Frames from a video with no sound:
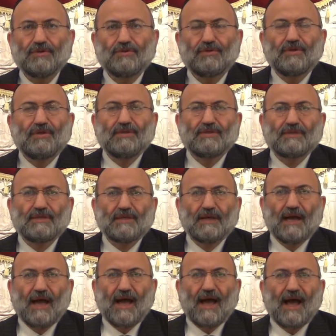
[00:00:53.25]
There is a
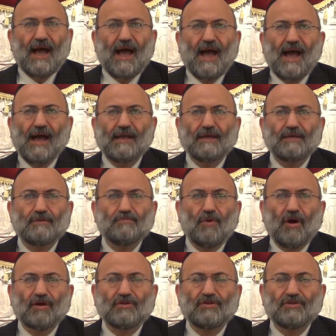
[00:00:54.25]
high
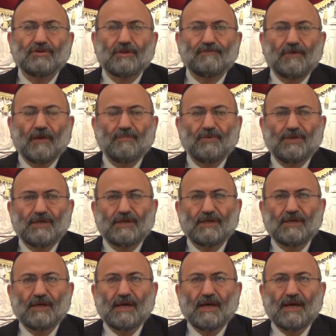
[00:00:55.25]
partition from here,